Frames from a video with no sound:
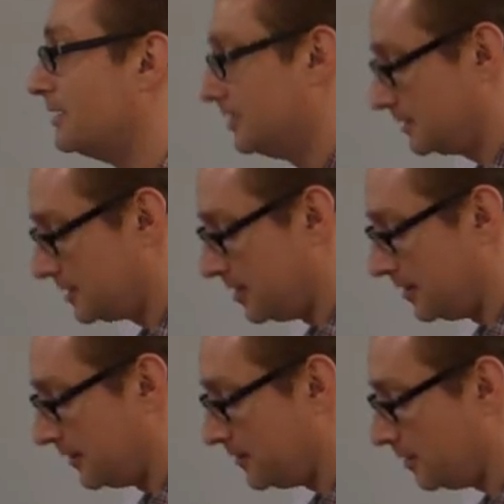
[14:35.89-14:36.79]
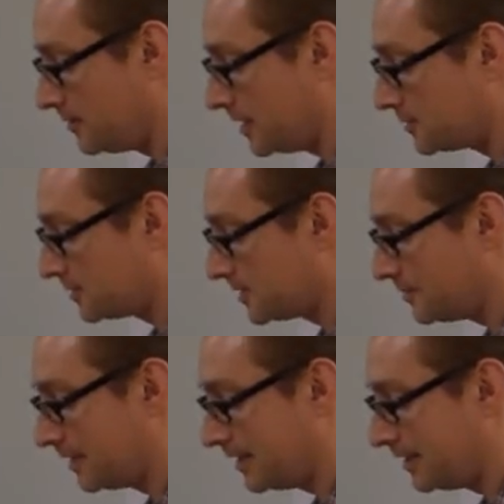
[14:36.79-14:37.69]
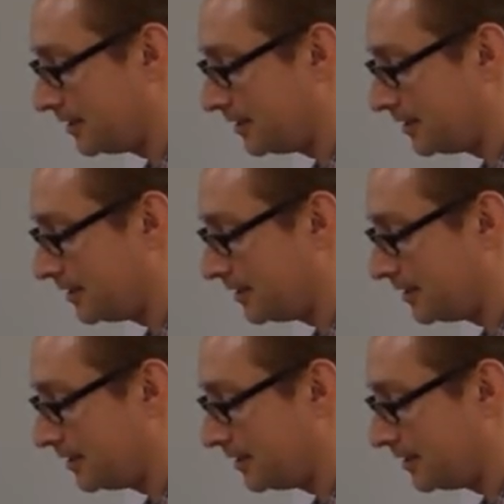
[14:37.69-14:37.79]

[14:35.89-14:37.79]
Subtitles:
So if you want to mess with somebody,